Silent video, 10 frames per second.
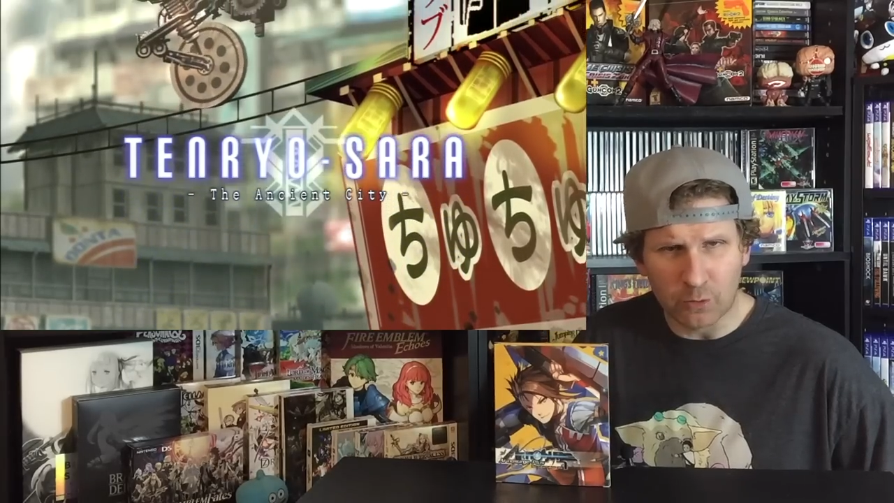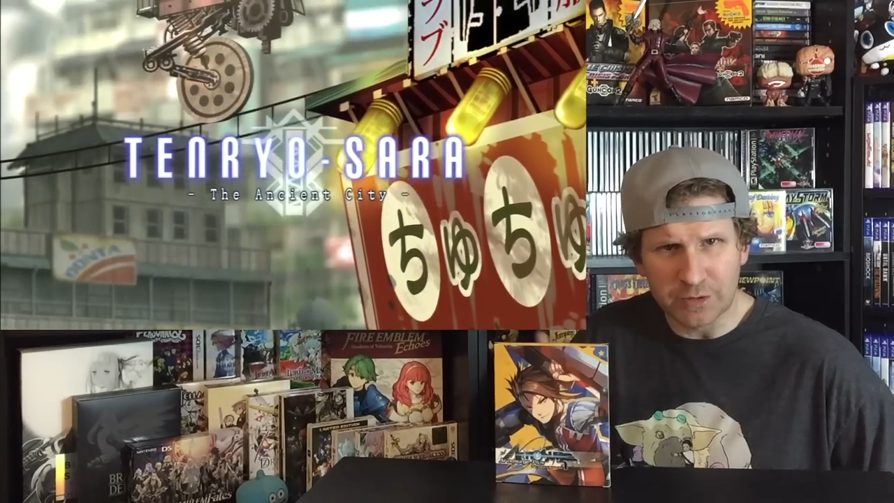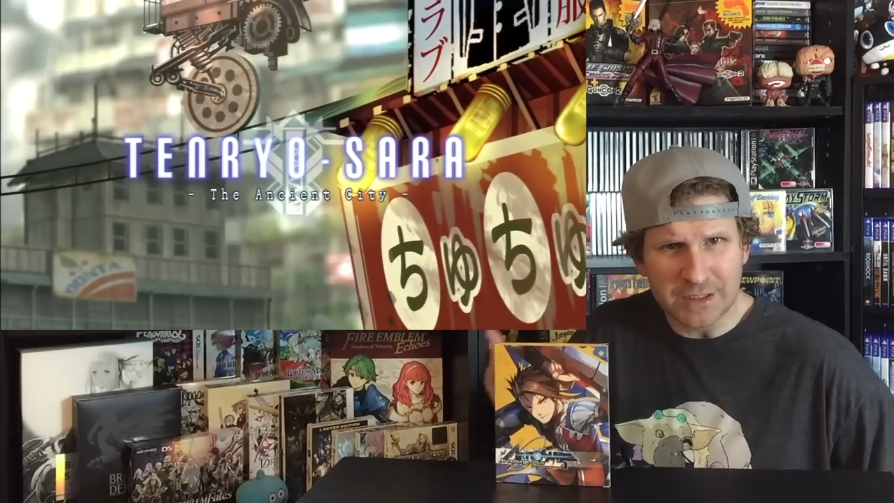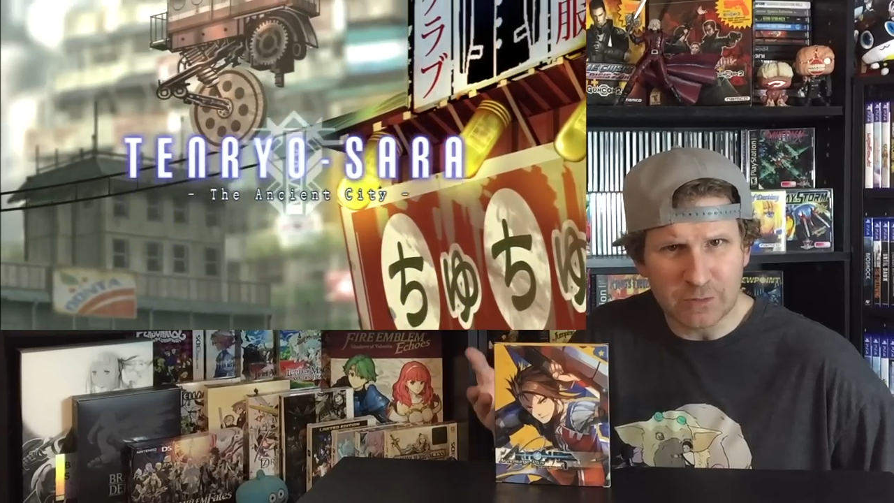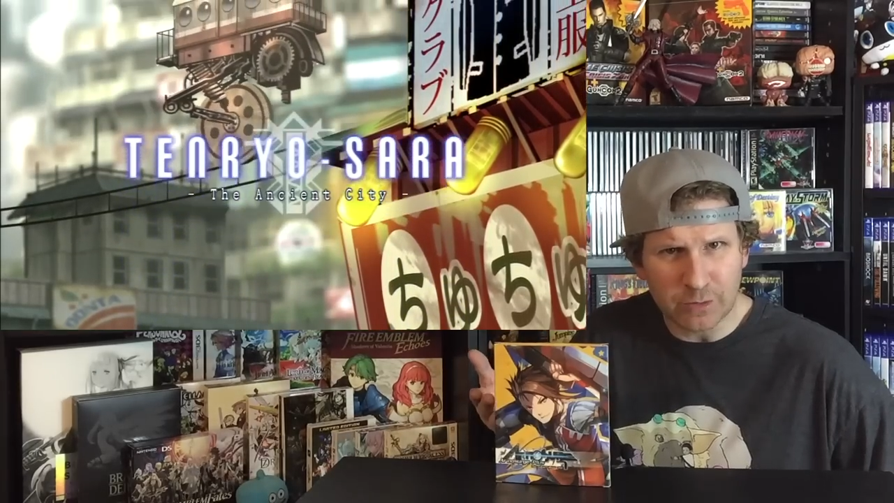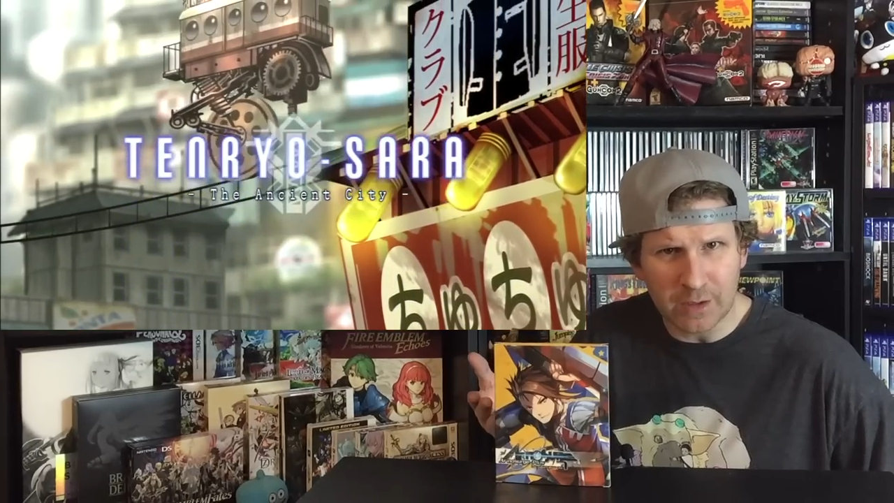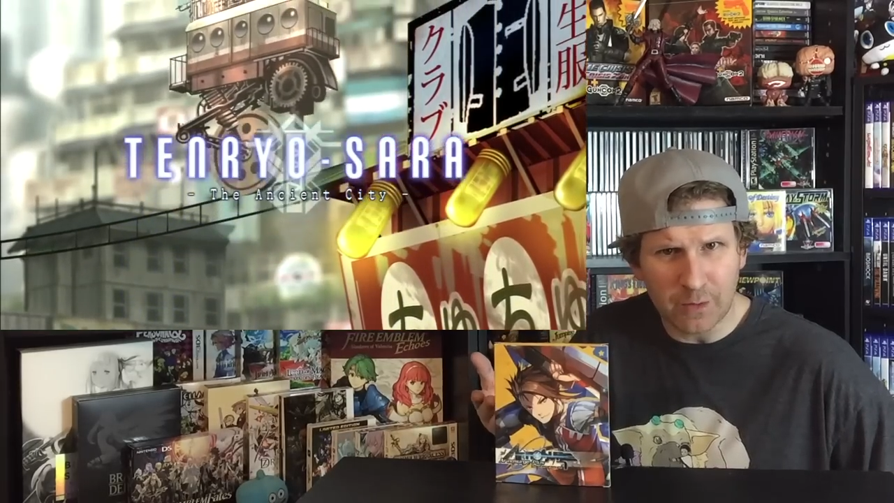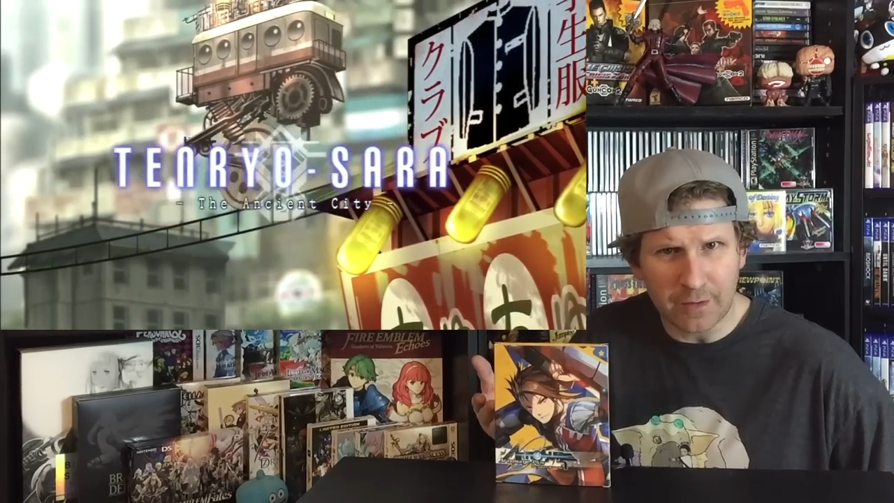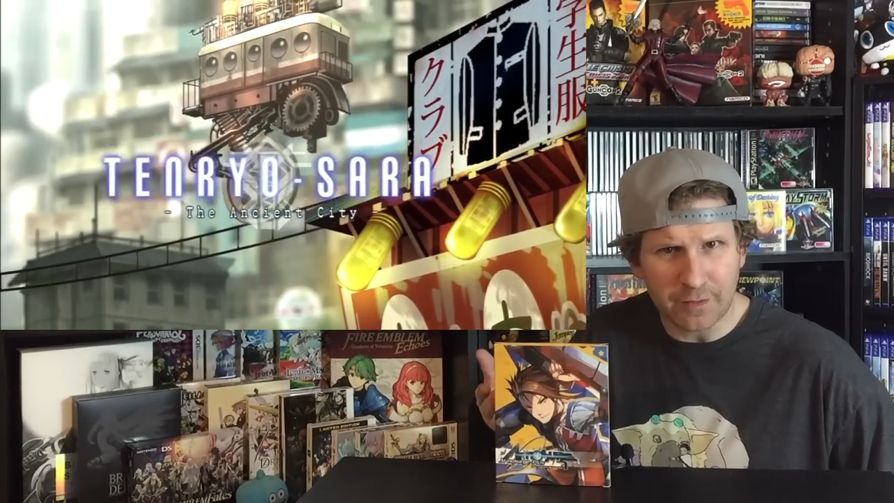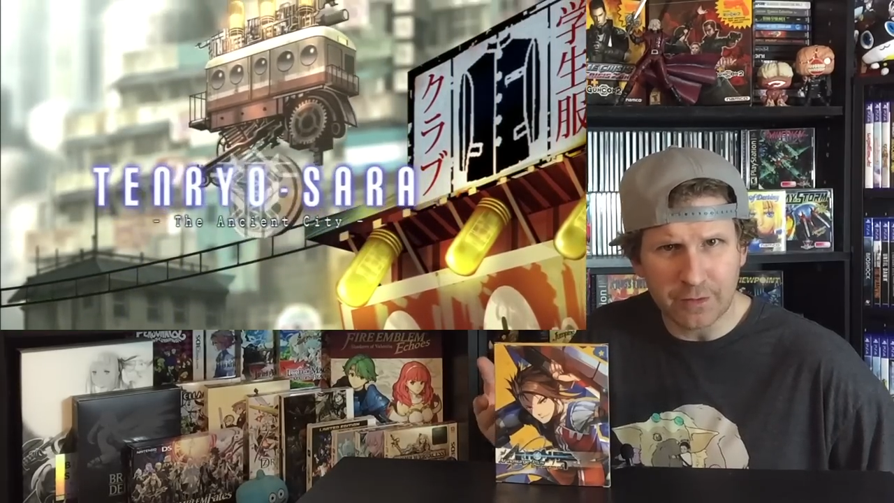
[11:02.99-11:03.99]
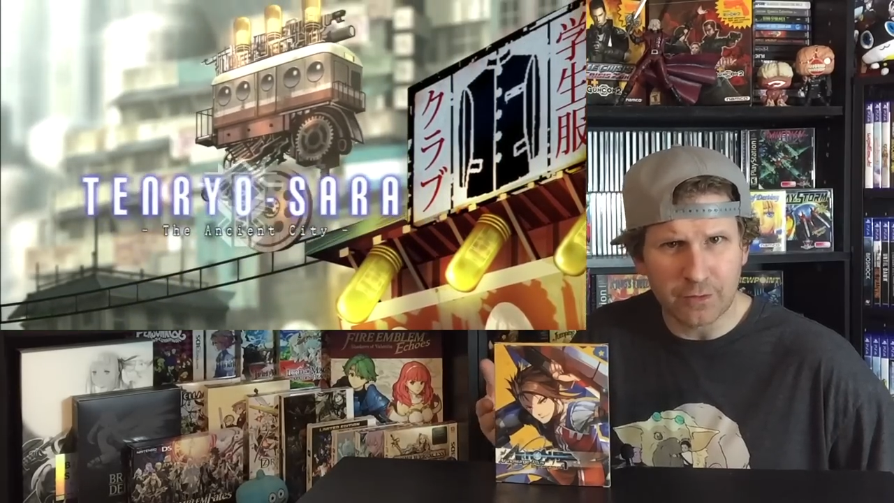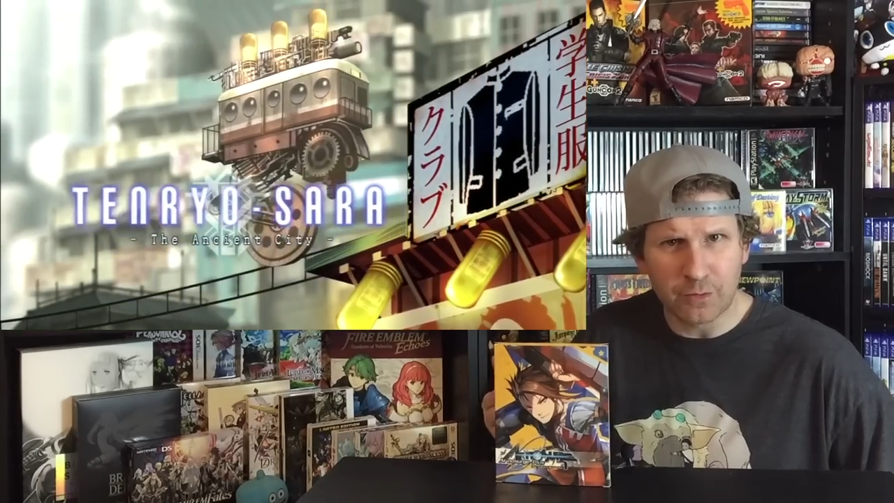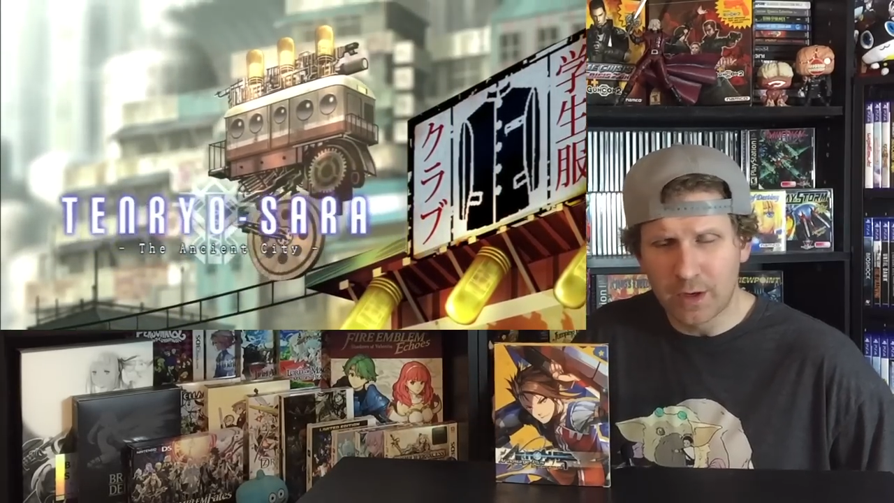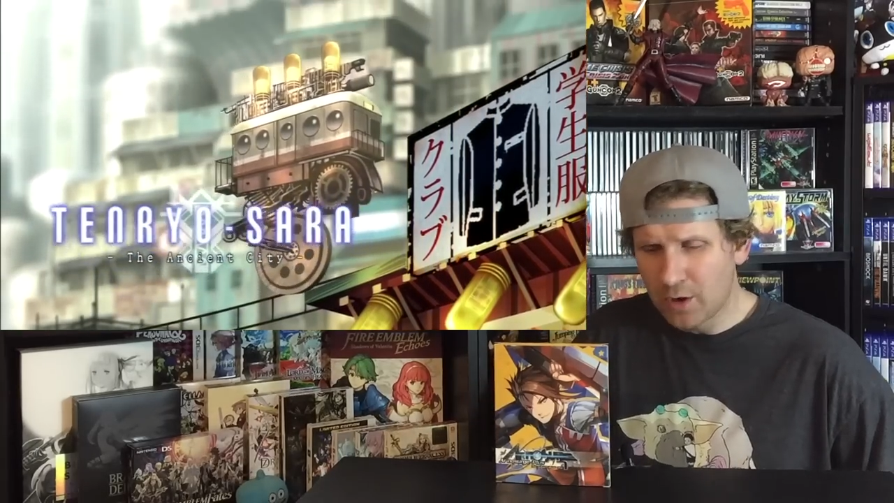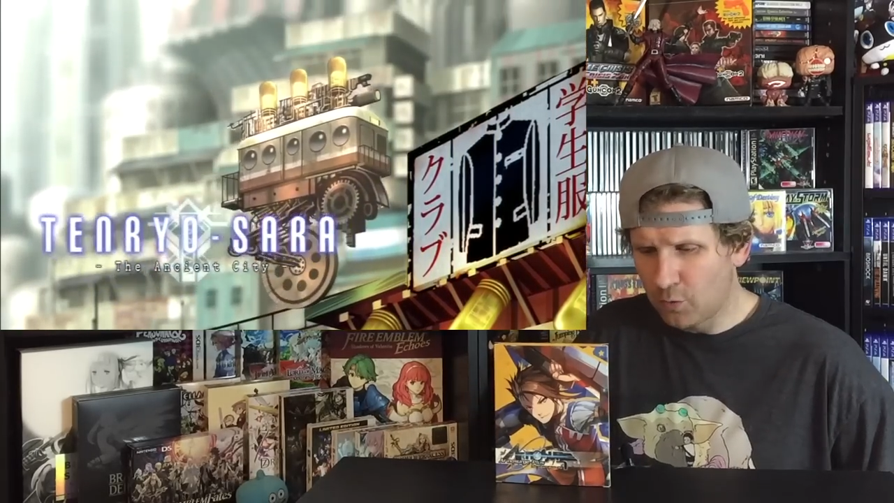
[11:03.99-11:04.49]
listen what they want us to
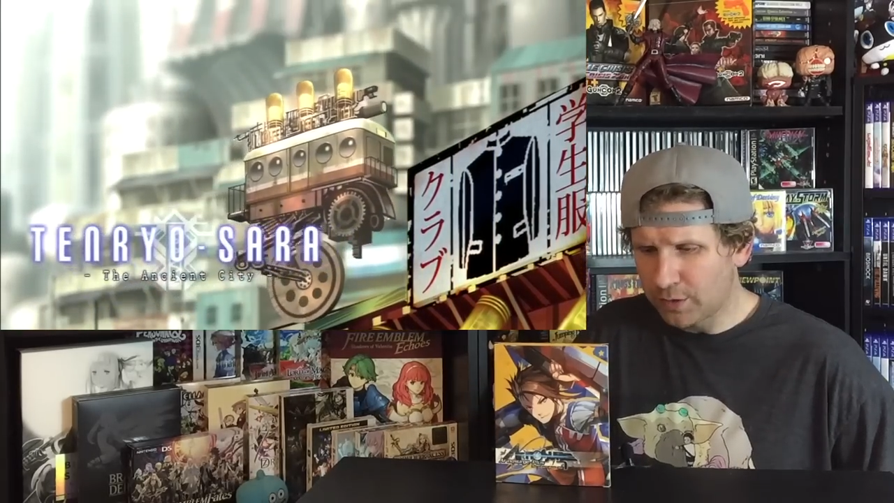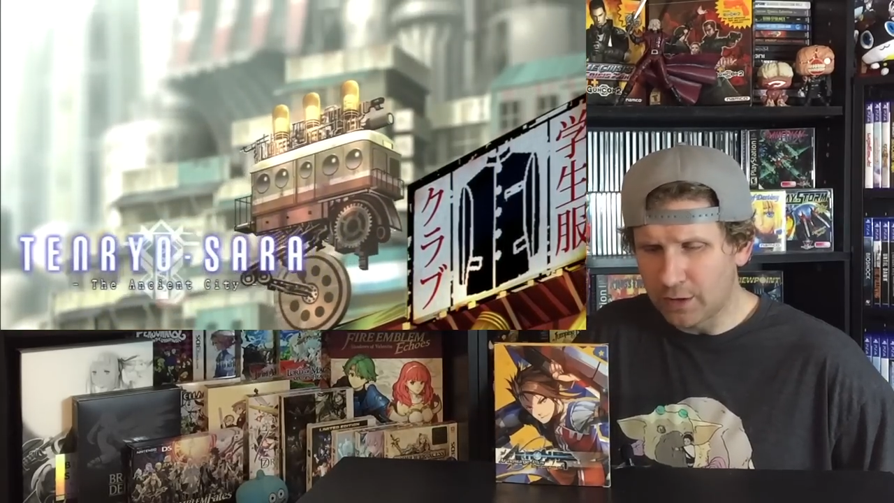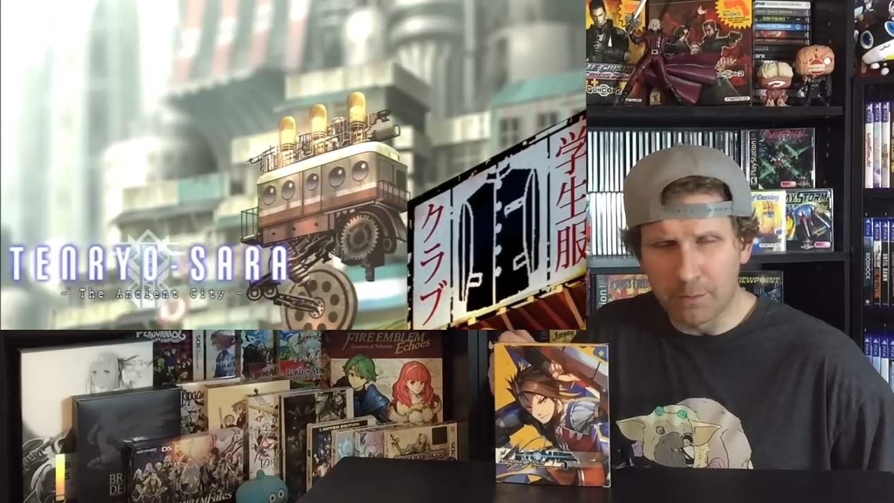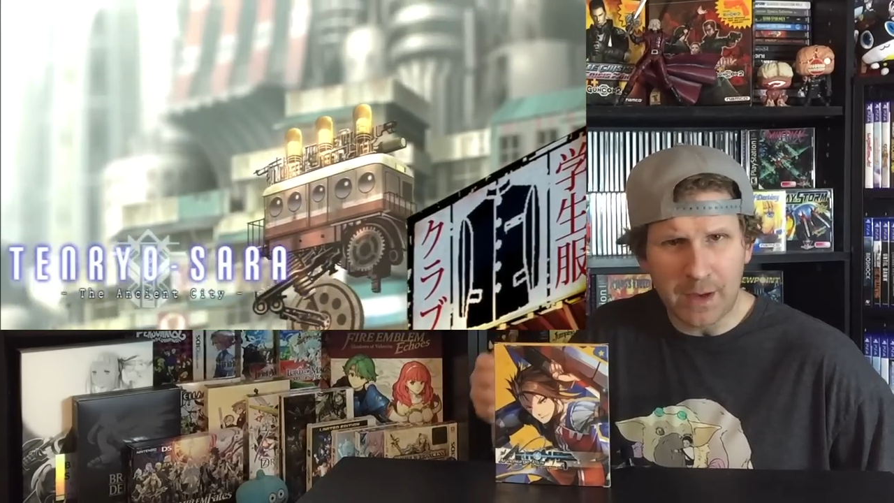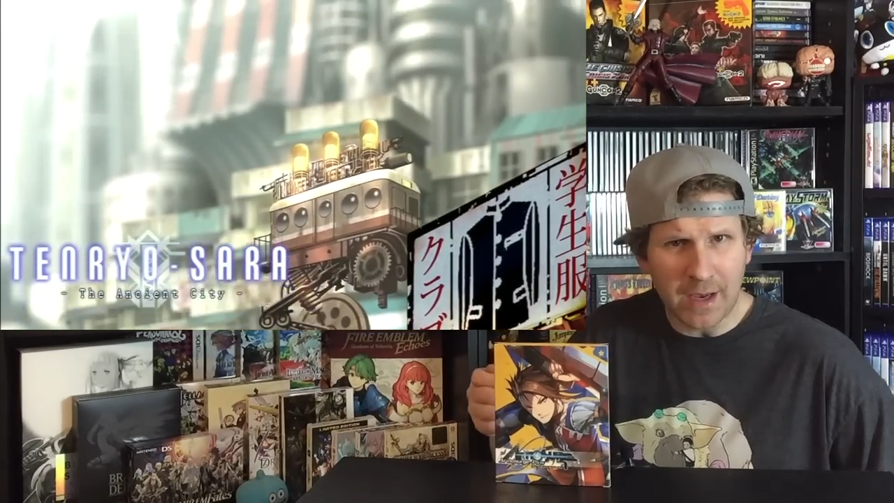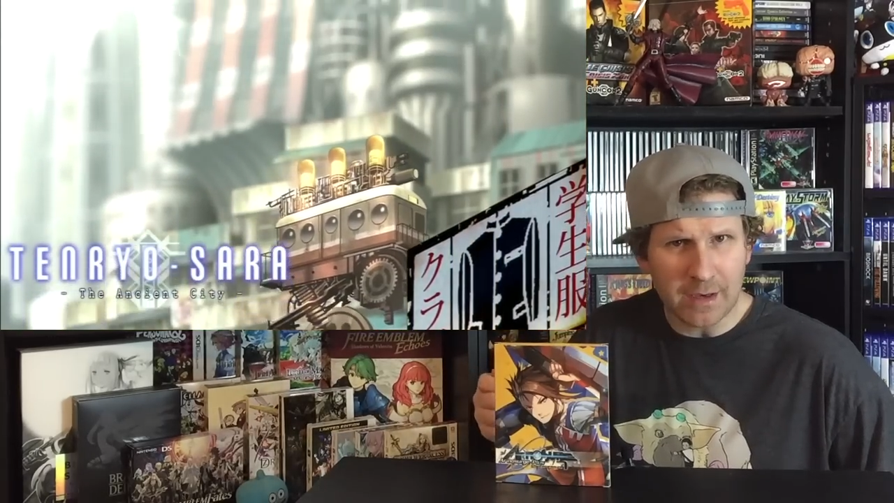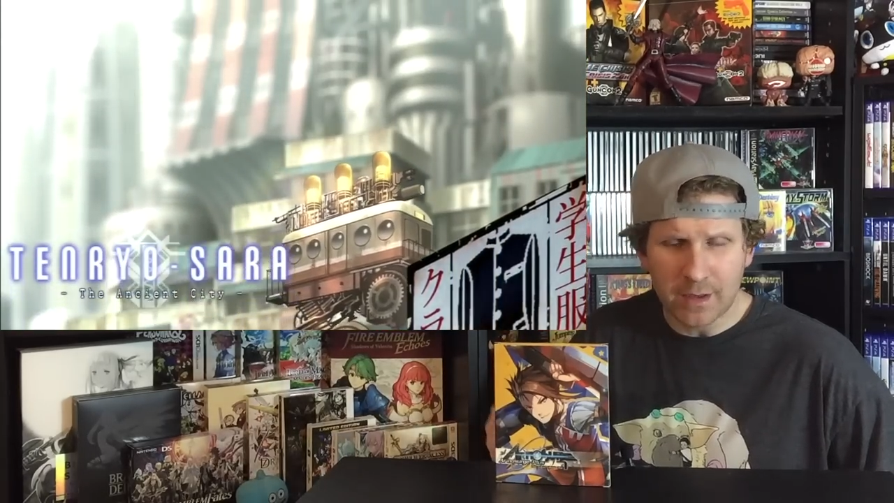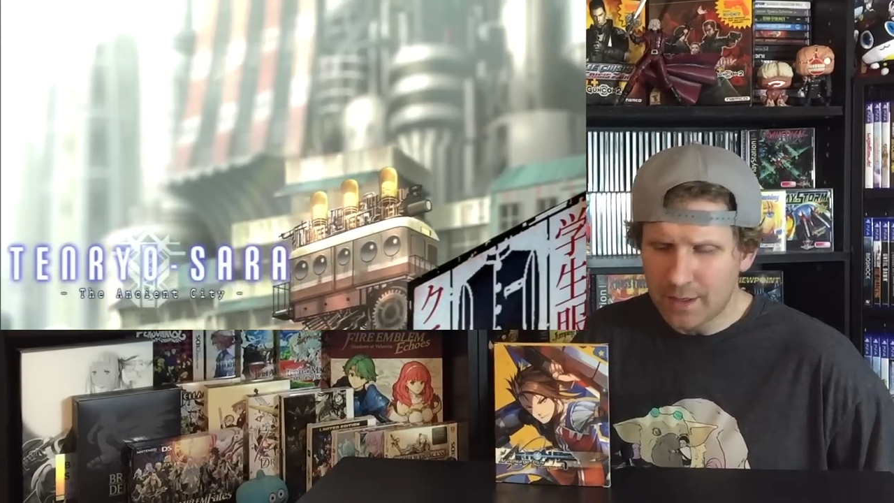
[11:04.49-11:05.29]
do. We're going to obey."